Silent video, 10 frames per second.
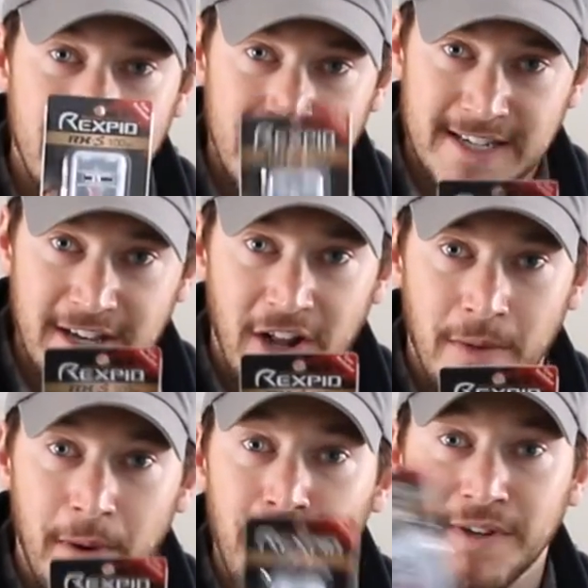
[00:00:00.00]
is all
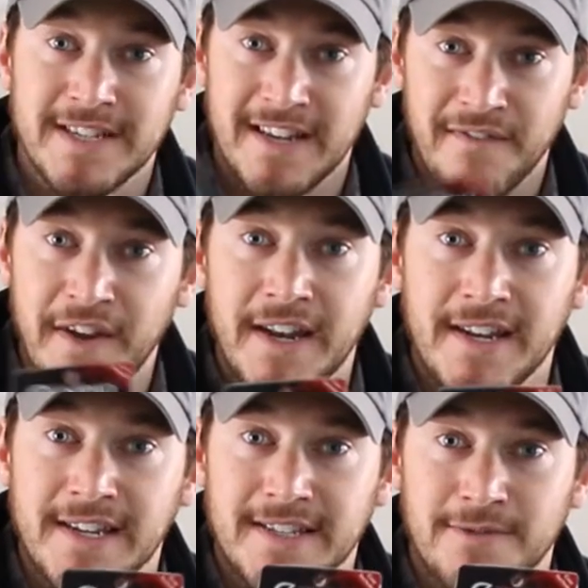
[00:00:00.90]
about is
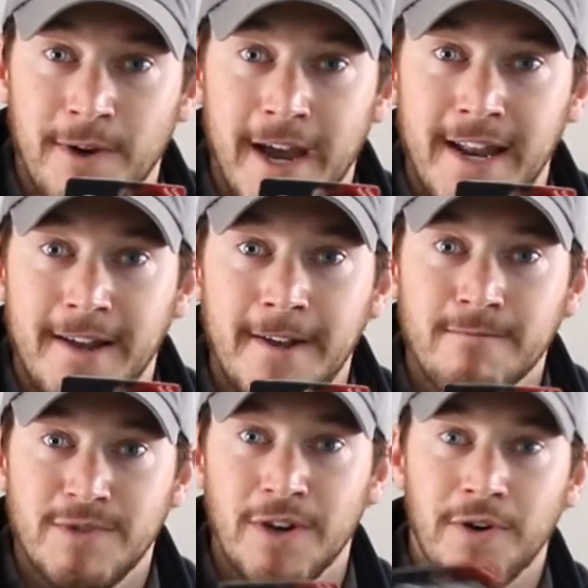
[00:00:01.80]
convenience, right?
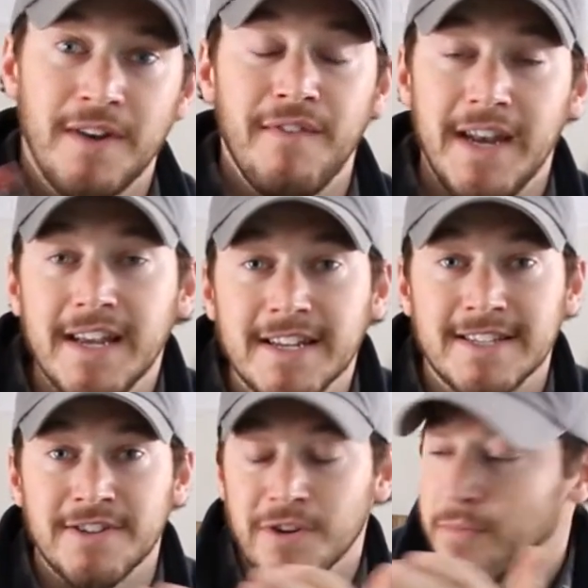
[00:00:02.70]
So
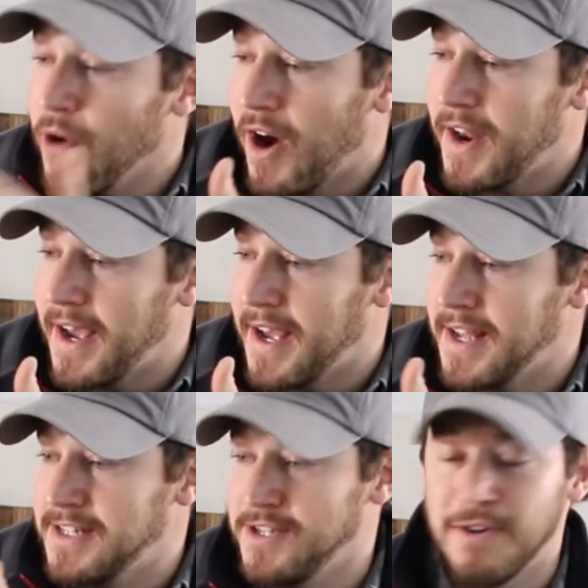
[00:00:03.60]
convenience in their
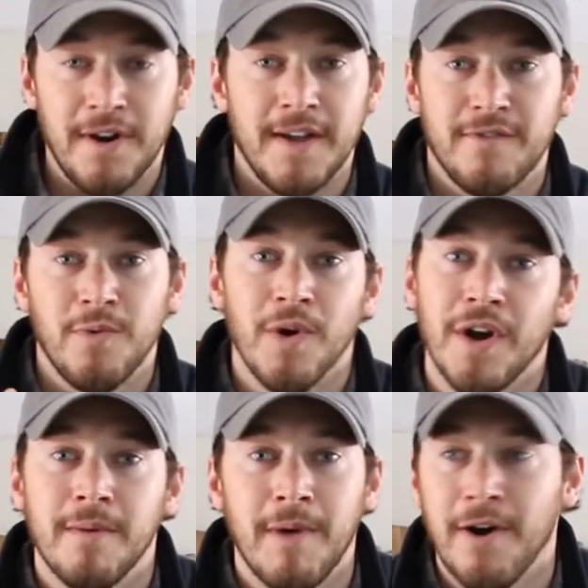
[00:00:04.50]
broadheads, you don't have to
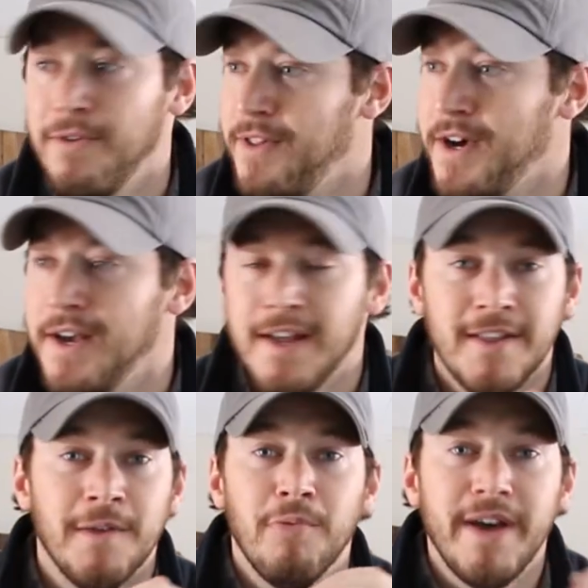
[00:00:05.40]
worry about the
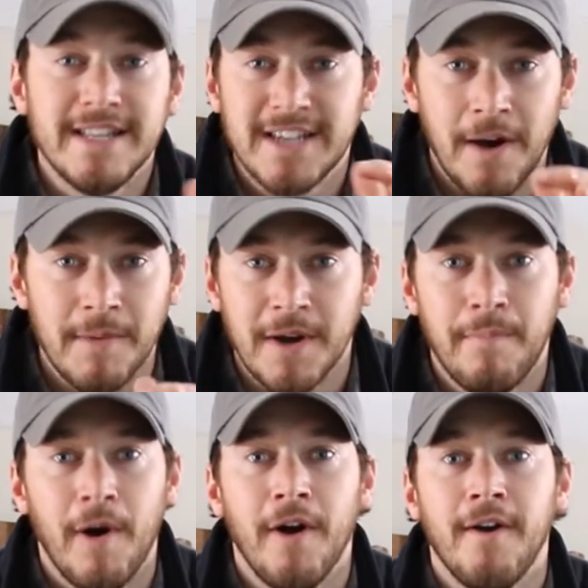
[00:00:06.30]
blades coming
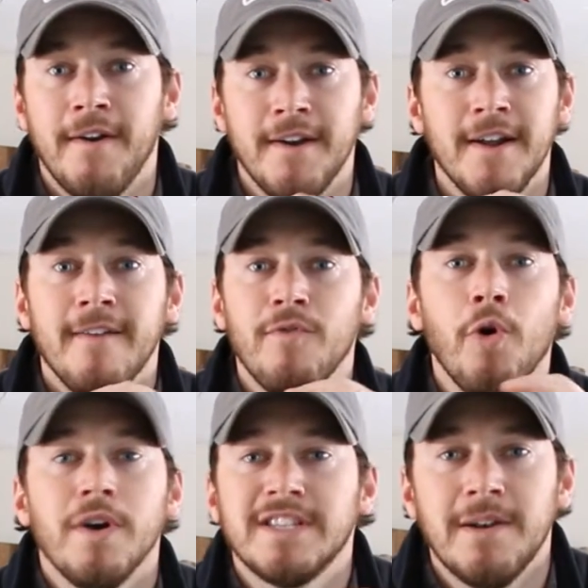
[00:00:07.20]
apart, and they're
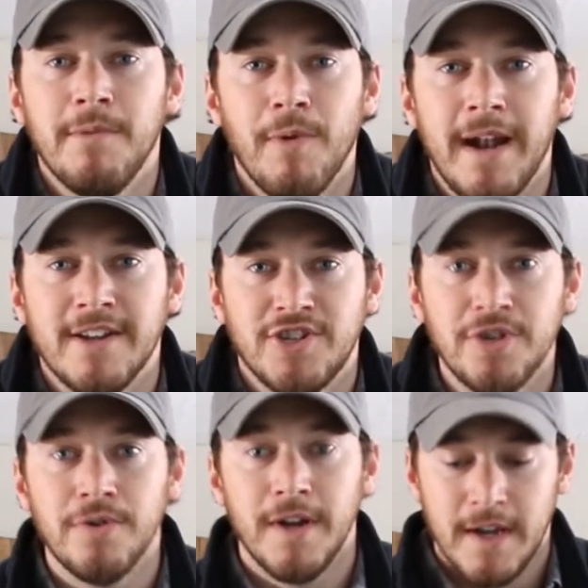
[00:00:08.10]
always going to be ready to
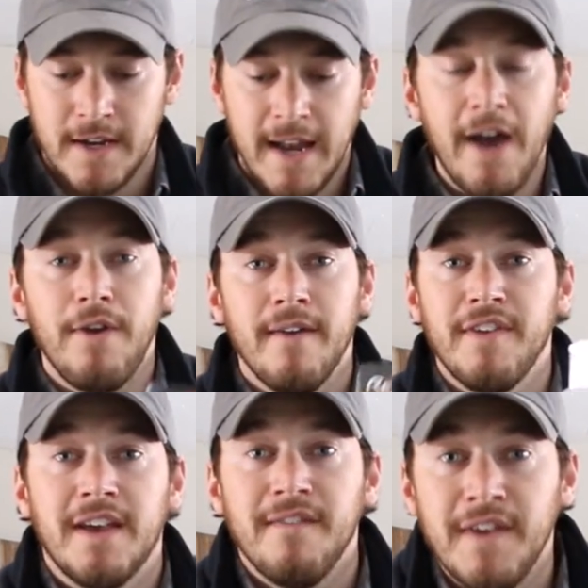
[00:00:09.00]
shoot. Now you have the
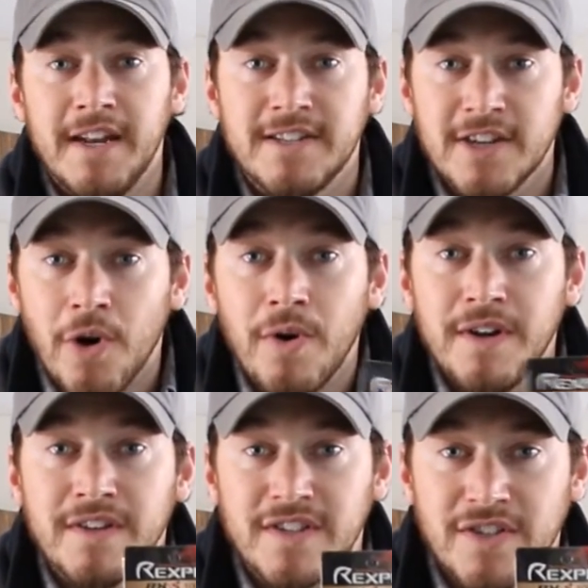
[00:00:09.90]
convenience of going
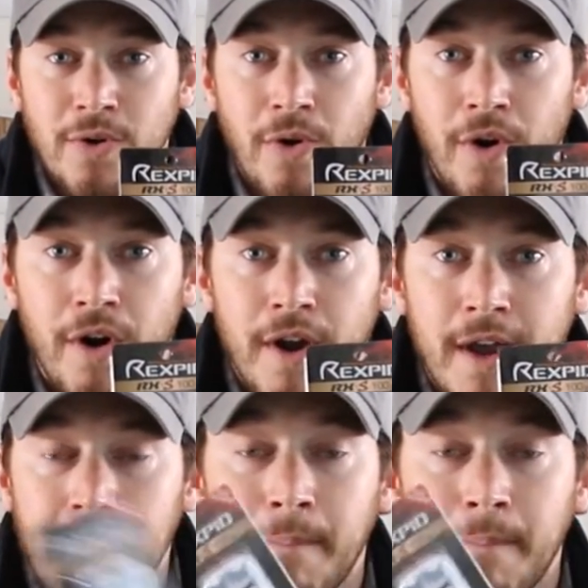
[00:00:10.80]
to the store and